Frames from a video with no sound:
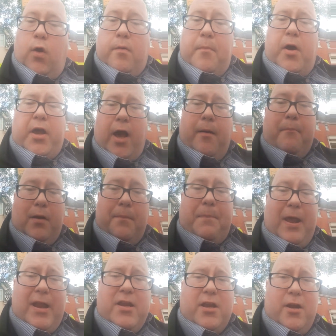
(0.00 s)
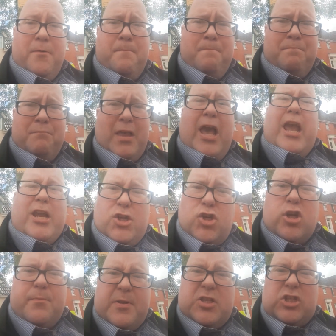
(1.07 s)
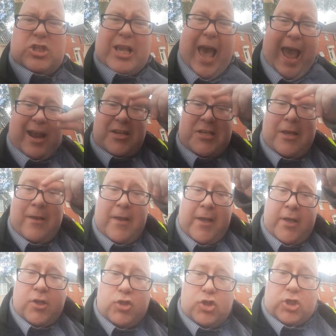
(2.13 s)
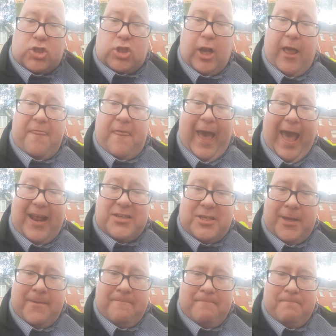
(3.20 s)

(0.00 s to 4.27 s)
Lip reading: in my humble opinion, he should have been sacked, just like that.